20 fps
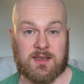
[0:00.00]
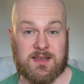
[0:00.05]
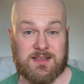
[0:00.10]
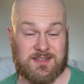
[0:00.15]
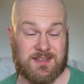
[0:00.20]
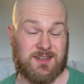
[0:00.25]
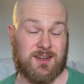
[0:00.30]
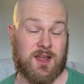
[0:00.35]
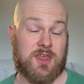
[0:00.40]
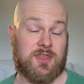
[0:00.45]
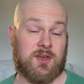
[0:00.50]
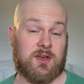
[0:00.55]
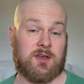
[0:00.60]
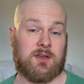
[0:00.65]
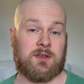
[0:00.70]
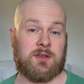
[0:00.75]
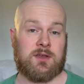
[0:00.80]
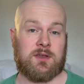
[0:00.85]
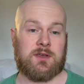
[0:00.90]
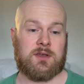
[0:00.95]
is another,
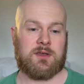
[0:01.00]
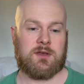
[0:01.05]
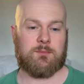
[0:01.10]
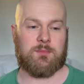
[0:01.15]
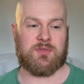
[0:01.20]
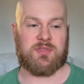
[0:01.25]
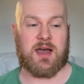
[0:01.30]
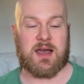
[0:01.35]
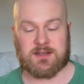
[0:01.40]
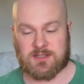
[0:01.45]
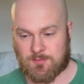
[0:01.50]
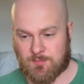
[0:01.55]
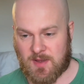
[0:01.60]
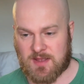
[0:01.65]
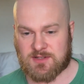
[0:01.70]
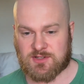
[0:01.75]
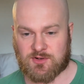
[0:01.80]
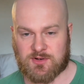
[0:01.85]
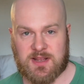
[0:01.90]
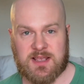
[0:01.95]
but that
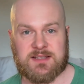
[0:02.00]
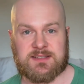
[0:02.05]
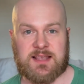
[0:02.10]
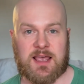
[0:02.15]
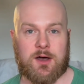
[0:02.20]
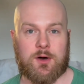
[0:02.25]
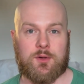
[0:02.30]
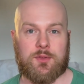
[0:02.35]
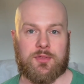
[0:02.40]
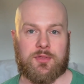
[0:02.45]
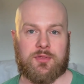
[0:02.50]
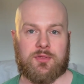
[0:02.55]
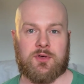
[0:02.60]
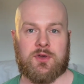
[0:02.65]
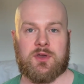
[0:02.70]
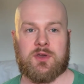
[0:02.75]
depends on his health.